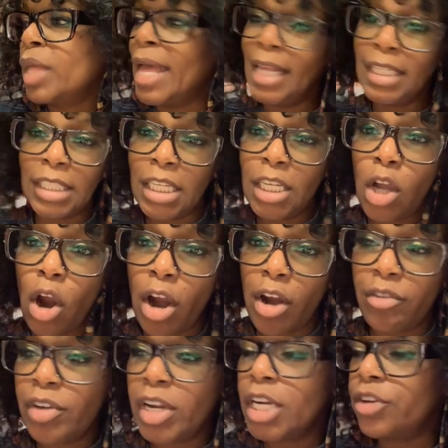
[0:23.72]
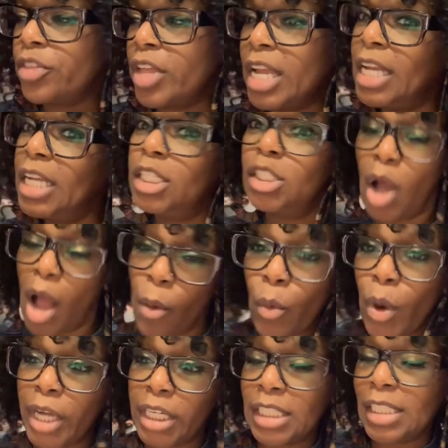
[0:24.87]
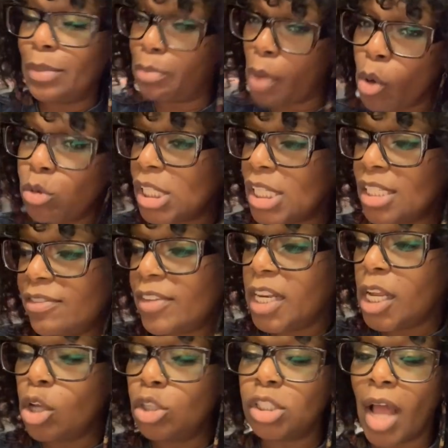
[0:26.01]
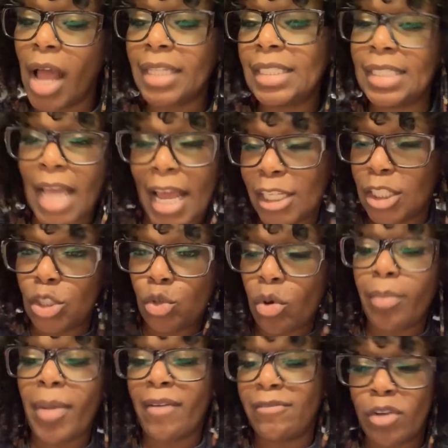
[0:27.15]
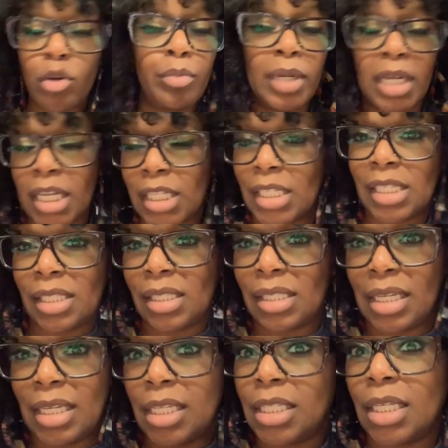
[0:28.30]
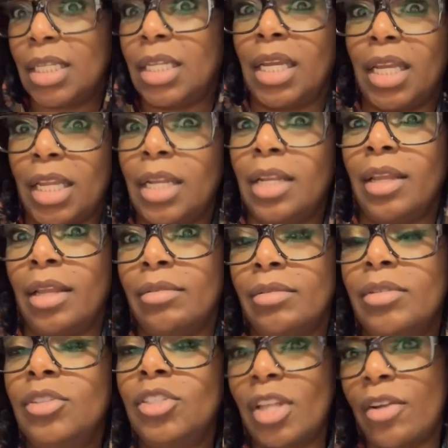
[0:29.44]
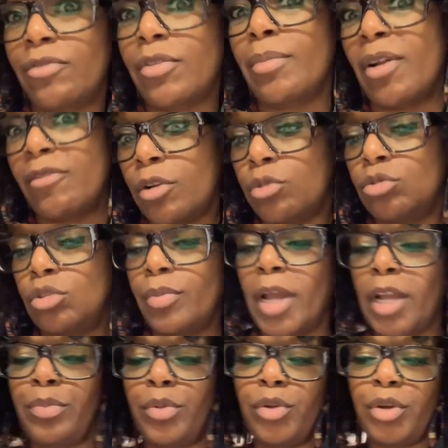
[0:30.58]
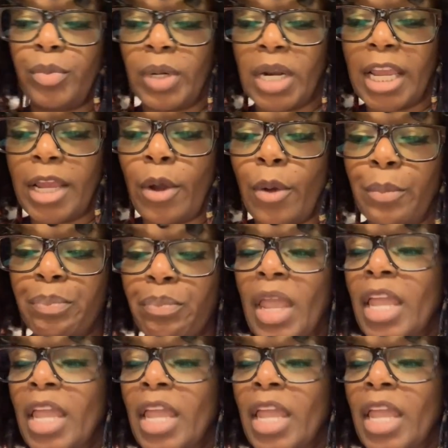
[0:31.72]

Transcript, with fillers: SD card reader thingy. So I wanted to post this video, so I decided to do it on my phone because it's easy to get stuff from my phone to my computer when I get home.